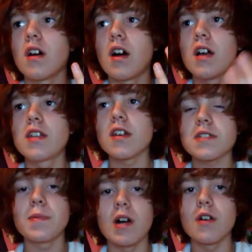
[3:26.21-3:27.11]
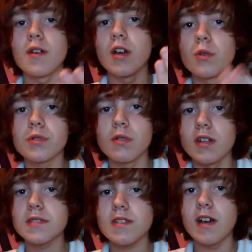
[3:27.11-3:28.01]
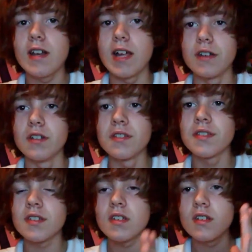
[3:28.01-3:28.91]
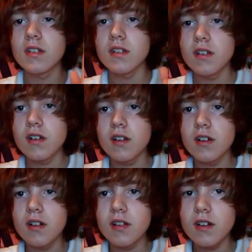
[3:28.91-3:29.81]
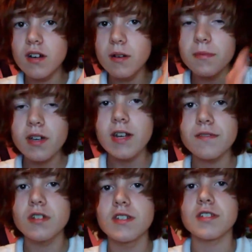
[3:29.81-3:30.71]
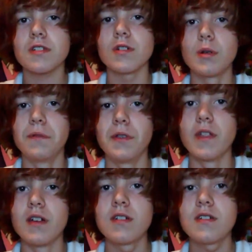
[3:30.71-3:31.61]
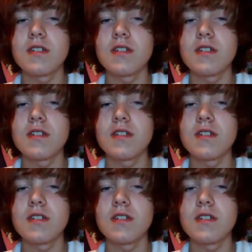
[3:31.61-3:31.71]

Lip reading: I like Spyro and I also like Skylanders. I'm gonna have to disagree with you there.